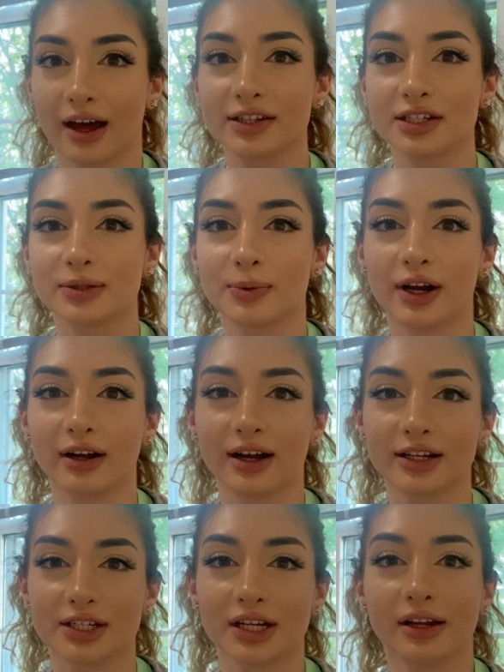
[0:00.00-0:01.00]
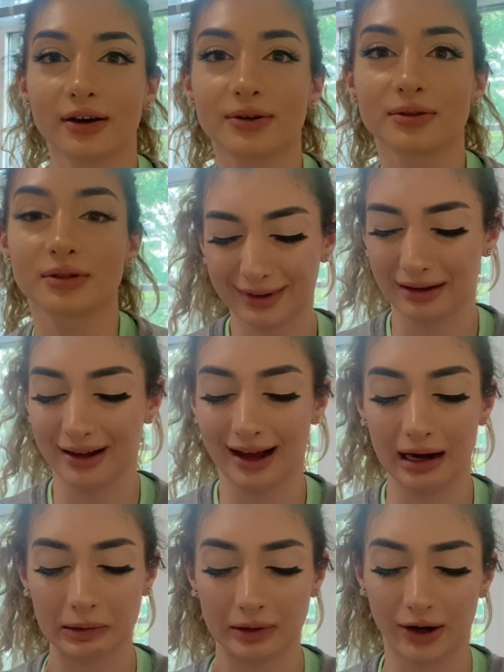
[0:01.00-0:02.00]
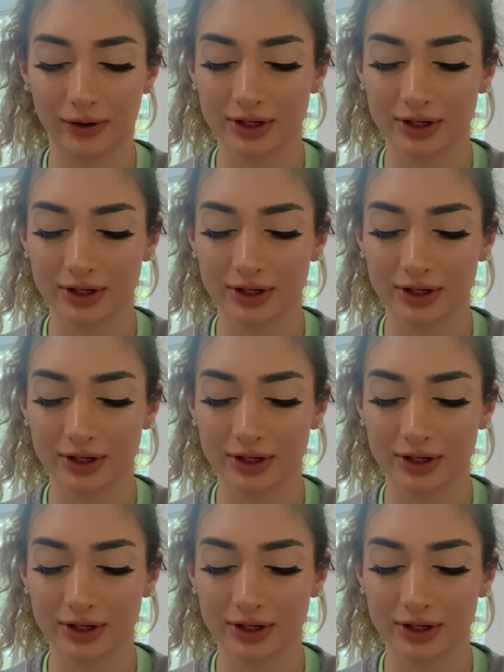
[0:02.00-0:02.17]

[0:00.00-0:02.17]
I just want hot Cheetos. God, I don't know.